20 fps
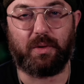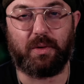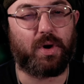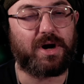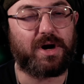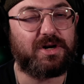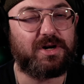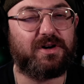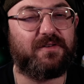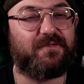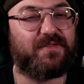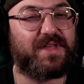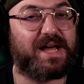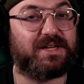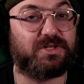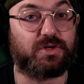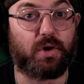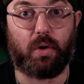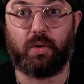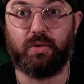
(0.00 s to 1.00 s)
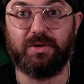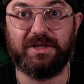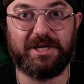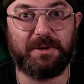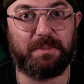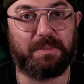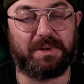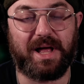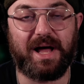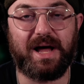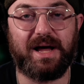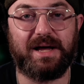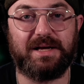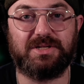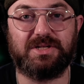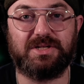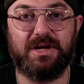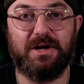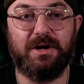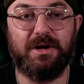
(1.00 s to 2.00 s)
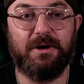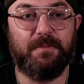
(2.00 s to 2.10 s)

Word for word: I wonder if that only applies